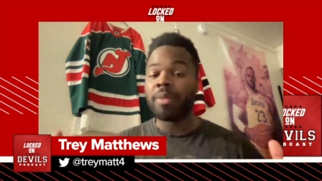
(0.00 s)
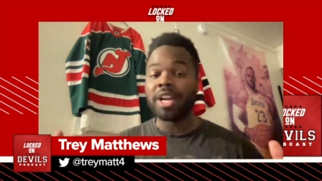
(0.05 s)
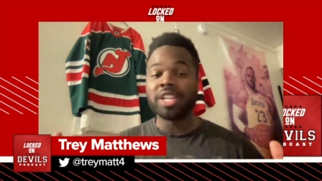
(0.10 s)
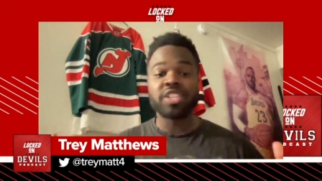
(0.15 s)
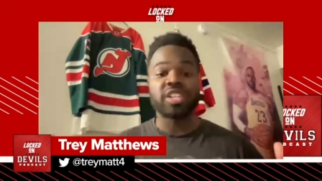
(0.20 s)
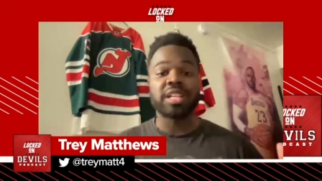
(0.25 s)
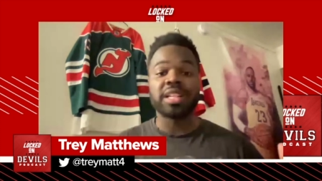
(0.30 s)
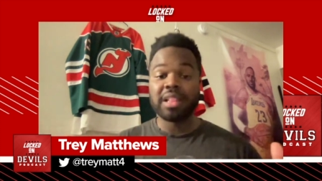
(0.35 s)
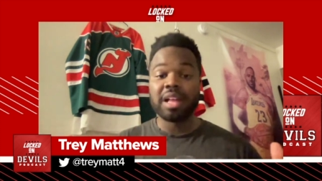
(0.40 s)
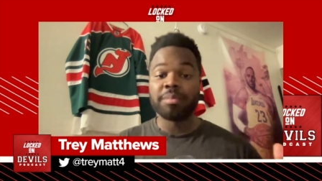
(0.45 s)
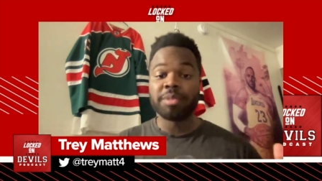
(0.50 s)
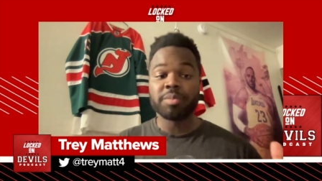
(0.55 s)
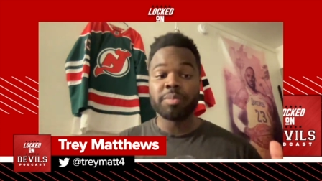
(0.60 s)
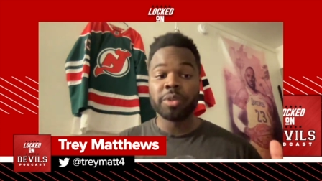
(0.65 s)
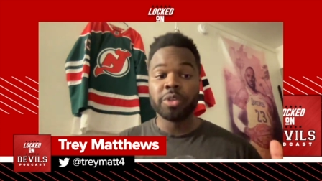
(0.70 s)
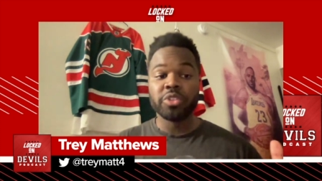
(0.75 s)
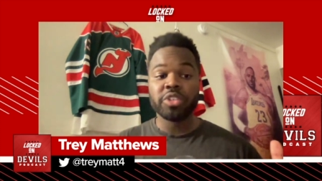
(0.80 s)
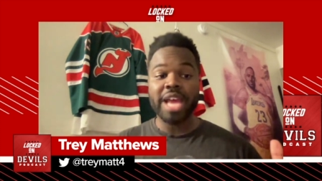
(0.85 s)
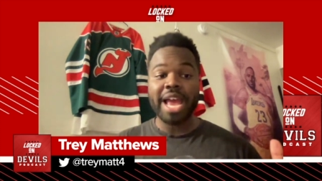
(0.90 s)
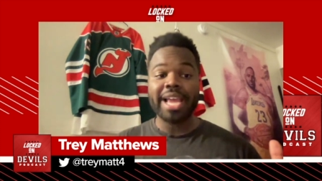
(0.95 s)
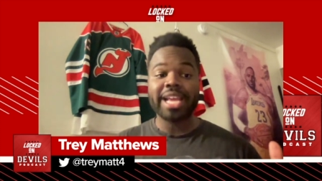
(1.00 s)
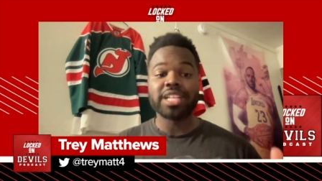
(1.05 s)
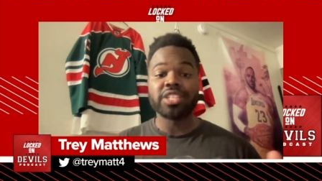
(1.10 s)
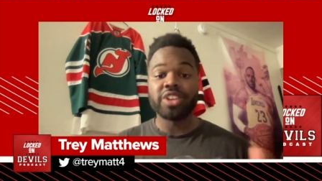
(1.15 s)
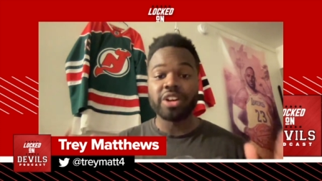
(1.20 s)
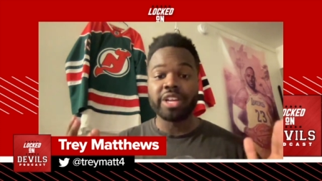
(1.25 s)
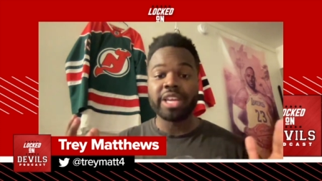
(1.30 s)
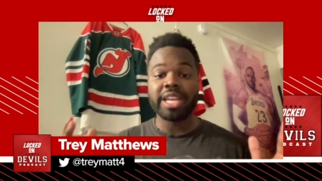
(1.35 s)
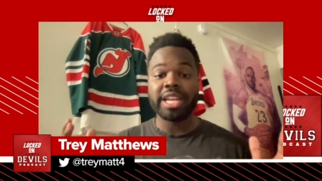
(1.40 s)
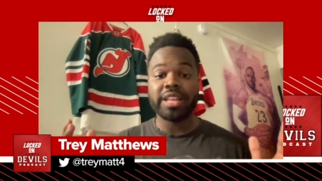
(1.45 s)
much the Columbus Blue Jackets
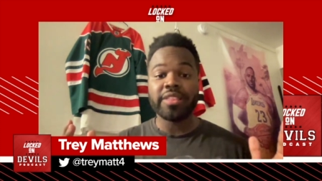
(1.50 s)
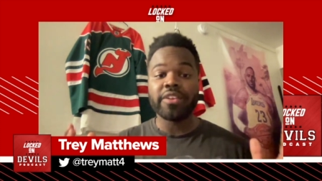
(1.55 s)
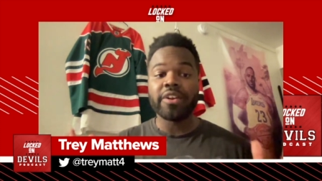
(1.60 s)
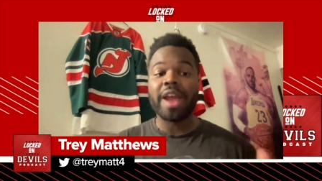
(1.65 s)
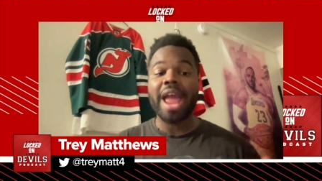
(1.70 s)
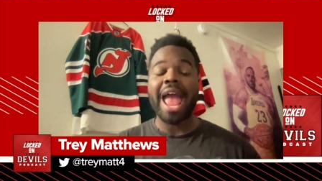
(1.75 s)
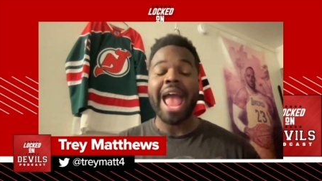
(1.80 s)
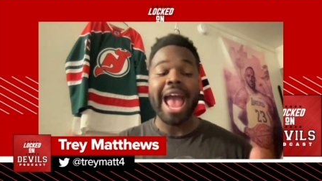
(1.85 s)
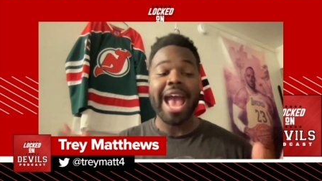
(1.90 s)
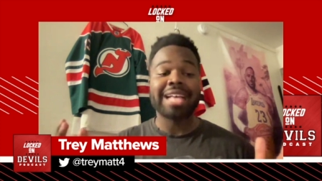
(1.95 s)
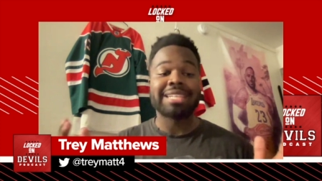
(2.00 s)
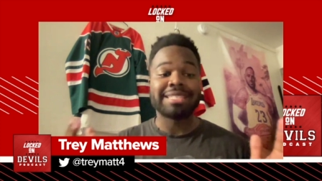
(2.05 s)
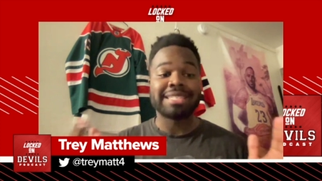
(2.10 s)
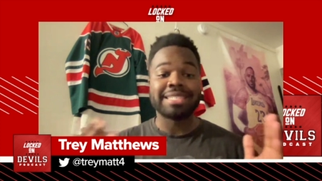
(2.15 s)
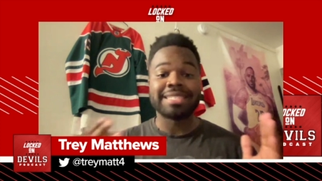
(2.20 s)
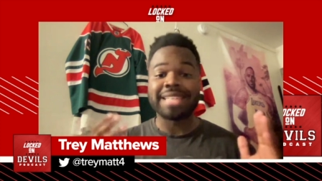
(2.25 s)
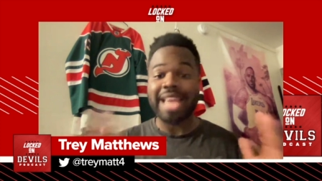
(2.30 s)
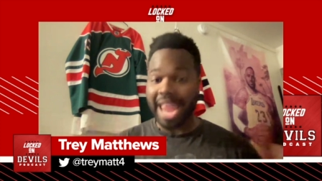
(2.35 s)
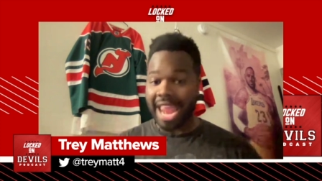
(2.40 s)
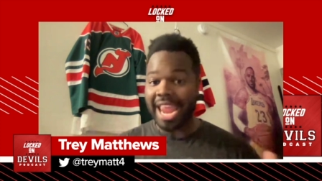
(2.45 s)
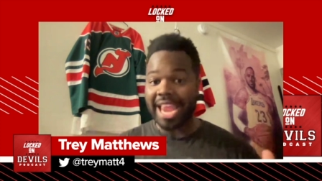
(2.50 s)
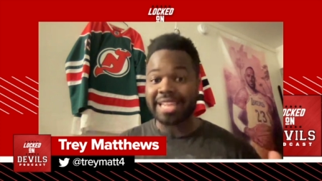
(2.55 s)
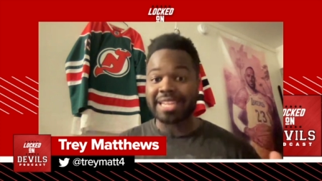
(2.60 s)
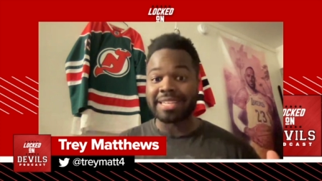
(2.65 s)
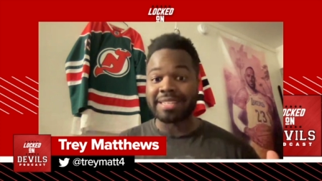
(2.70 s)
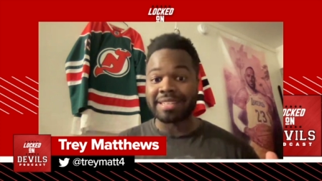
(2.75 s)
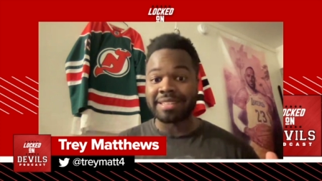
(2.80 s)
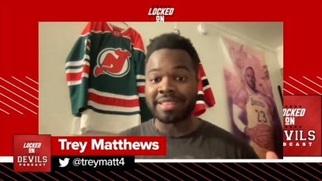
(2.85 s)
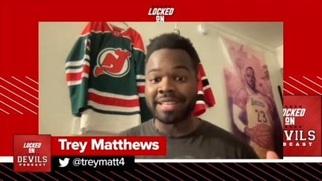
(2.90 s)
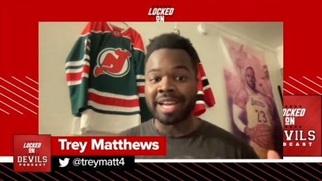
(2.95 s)
are getting their asses
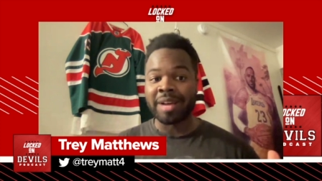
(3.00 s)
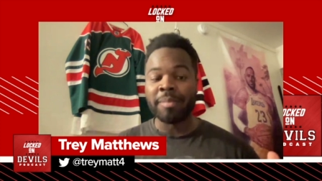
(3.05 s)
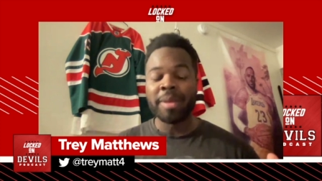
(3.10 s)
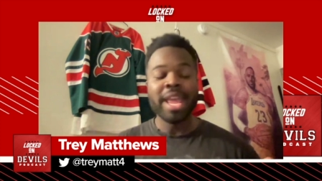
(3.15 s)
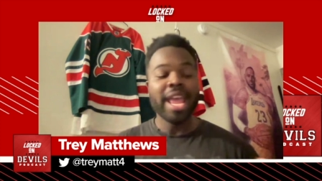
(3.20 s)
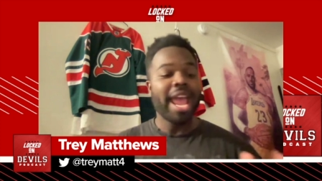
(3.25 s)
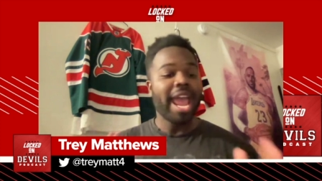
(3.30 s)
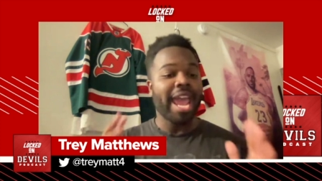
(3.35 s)
handed to them,